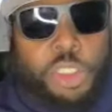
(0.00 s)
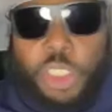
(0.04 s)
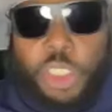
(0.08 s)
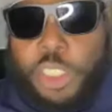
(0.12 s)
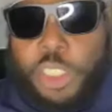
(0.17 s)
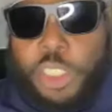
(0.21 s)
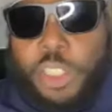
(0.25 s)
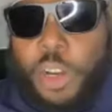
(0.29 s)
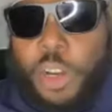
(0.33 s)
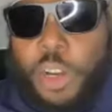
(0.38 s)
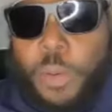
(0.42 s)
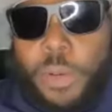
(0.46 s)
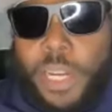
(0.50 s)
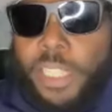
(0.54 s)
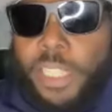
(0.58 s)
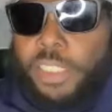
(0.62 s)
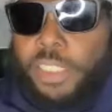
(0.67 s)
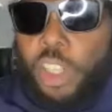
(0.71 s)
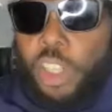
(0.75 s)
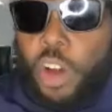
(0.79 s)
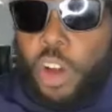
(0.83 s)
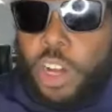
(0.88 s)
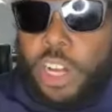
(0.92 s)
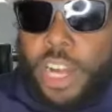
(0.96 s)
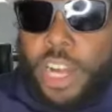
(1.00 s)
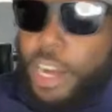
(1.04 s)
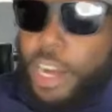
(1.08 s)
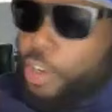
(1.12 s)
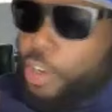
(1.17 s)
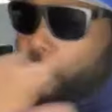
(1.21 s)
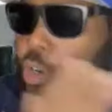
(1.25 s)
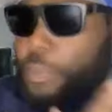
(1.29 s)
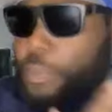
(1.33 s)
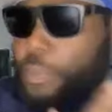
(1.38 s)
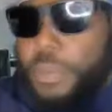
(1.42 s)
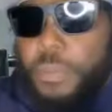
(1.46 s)
So you know, when that started, I
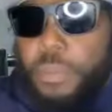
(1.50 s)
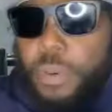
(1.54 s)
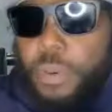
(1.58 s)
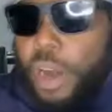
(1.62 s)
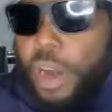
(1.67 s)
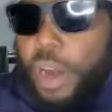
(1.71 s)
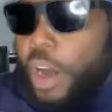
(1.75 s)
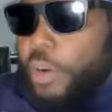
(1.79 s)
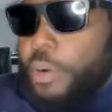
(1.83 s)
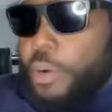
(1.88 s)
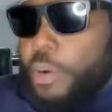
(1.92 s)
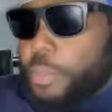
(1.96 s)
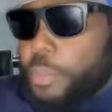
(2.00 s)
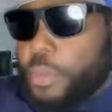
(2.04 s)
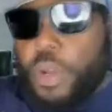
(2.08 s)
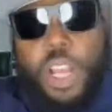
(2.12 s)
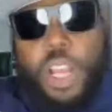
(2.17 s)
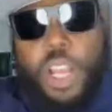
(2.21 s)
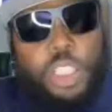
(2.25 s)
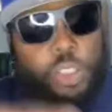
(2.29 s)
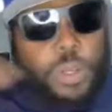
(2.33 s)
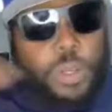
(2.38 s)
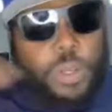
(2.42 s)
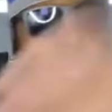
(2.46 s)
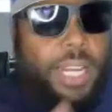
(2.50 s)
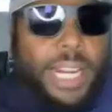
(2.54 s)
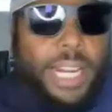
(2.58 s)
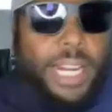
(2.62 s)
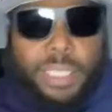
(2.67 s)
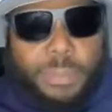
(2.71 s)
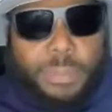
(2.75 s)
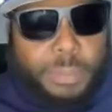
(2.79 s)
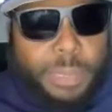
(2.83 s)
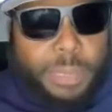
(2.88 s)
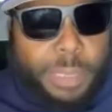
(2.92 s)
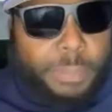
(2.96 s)
grew up in Broad so I got
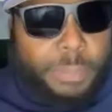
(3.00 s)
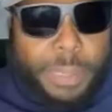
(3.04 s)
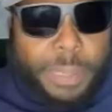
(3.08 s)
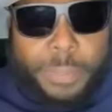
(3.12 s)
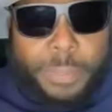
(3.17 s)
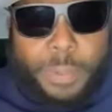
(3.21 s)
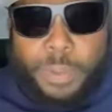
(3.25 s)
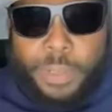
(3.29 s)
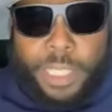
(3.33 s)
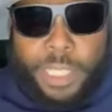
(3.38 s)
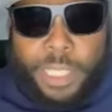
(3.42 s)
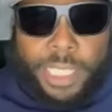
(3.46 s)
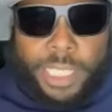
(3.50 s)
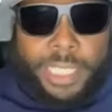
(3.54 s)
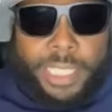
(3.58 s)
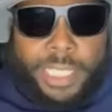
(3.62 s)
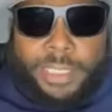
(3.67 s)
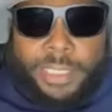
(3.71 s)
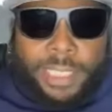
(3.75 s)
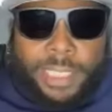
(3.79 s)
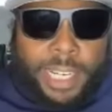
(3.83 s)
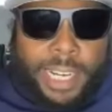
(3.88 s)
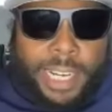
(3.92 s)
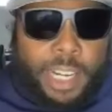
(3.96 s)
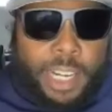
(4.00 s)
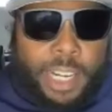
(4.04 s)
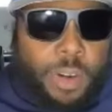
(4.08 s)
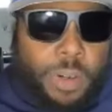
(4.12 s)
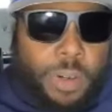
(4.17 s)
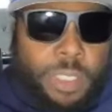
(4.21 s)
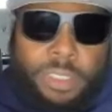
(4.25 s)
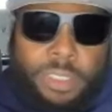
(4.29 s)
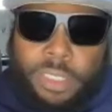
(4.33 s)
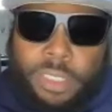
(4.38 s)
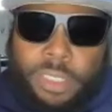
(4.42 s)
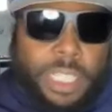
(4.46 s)
to meet people on the east side
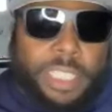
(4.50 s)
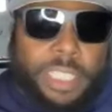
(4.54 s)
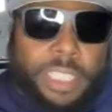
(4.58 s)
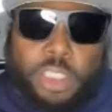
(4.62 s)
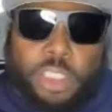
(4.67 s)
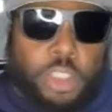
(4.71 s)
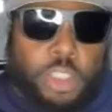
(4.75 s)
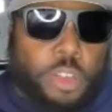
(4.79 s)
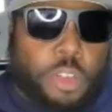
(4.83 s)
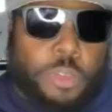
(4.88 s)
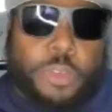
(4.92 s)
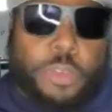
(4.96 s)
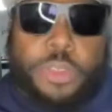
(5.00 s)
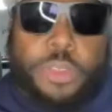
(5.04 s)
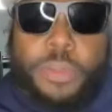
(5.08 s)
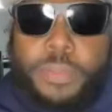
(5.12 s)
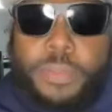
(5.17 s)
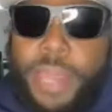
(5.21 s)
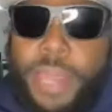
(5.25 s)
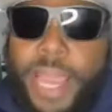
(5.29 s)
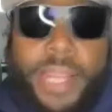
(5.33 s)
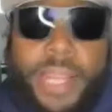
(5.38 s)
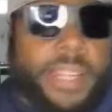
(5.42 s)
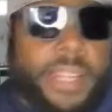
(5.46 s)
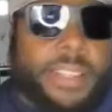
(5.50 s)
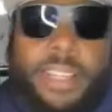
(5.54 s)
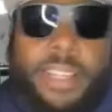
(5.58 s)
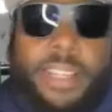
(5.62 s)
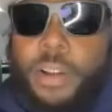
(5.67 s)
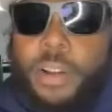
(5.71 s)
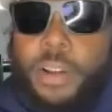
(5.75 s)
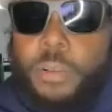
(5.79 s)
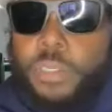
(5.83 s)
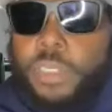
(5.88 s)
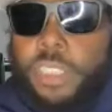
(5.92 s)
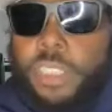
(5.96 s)
going to select school for the magnet that
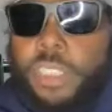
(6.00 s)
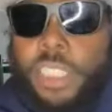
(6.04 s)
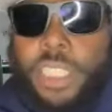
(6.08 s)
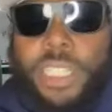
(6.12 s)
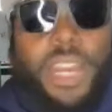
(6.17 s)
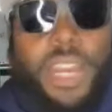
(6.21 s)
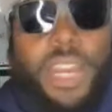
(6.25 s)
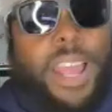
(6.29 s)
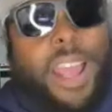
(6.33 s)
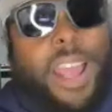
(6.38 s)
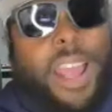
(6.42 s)
I was in.